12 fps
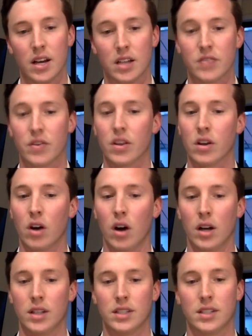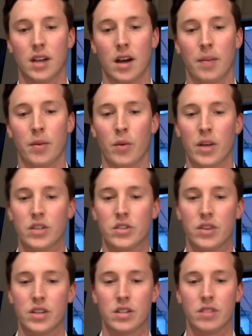As for the cost, the
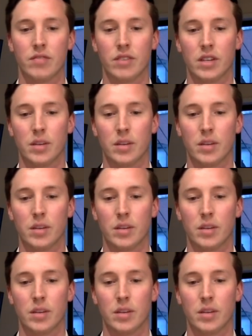registration fee